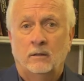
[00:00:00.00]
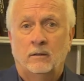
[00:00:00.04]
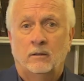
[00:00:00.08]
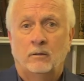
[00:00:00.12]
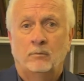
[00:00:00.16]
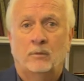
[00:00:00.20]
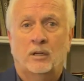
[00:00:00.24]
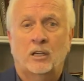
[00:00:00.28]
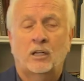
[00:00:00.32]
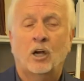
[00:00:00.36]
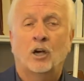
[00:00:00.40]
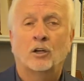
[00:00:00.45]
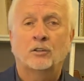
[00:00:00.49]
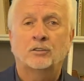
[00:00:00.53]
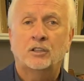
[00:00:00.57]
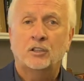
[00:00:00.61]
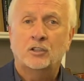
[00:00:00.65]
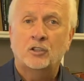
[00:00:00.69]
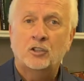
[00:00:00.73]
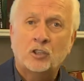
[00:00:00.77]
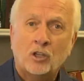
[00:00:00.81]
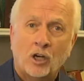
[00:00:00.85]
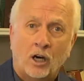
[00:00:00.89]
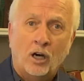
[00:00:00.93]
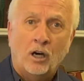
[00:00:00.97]
Because the
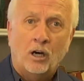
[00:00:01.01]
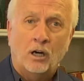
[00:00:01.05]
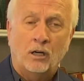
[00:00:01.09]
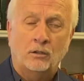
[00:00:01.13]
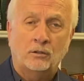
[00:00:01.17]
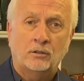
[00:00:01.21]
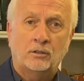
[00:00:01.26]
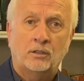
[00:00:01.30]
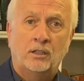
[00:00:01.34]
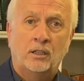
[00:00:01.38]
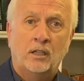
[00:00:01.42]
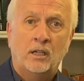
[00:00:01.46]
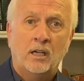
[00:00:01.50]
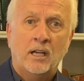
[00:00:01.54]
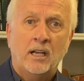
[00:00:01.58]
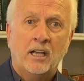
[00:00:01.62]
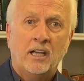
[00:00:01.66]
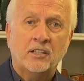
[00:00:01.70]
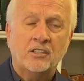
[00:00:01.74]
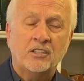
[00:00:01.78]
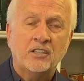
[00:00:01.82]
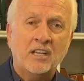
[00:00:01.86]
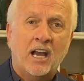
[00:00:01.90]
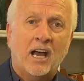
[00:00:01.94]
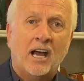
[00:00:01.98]
church
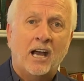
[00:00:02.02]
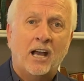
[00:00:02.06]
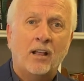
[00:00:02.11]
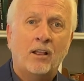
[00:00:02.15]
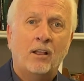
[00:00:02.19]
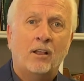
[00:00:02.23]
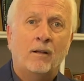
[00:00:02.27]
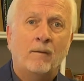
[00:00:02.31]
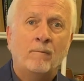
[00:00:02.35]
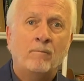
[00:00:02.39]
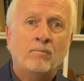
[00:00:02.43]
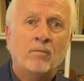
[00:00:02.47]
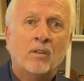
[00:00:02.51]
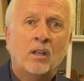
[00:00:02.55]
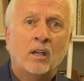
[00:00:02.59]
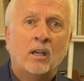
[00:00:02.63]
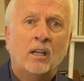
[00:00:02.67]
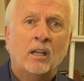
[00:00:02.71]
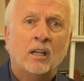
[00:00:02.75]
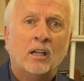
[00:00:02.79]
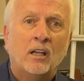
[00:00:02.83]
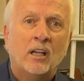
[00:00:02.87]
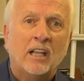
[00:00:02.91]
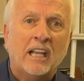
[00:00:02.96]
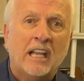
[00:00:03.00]
is not
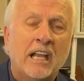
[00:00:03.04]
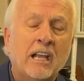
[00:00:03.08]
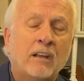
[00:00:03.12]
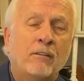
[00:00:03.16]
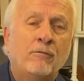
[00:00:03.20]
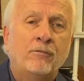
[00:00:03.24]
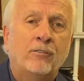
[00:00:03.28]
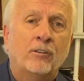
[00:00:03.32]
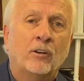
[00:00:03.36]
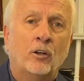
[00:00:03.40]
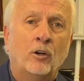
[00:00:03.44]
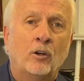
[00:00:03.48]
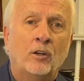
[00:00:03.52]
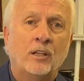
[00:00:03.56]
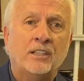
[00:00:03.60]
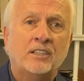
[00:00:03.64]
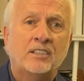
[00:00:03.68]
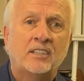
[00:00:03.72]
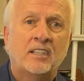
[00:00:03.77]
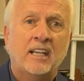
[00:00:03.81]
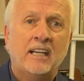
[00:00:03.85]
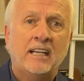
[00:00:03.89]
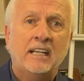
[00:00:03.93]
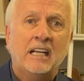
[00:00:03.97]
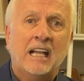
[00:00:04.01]

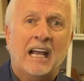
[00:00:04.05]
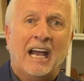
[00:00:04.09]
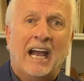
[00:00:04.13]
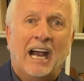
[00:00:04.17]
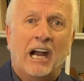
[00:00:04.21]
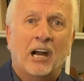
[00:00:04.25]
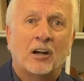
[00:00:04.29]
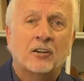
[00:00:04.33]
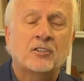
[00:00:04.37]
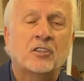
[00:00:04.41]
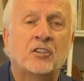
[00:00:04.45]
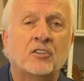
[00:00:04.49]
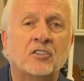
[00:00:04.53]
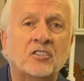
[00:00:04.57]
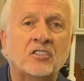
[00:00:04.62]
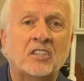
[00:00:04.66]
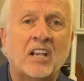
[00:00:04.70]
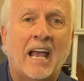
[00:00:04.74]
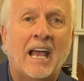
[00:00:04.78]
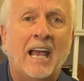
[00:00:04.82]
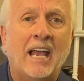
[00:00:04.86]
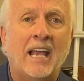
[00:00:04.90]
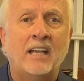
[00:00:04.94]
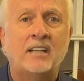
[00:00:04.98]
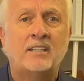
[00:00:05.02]
influencing our
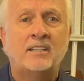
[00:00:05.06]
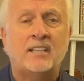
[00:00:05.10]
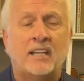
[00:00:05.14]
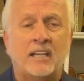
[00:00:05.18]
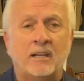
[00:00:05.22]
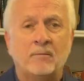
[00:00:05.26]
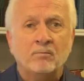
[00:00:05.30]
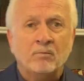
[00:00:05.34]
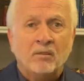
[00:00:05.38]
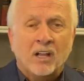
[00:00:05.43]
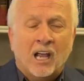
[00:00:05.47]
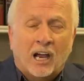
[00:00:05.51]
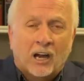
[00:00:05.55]
society.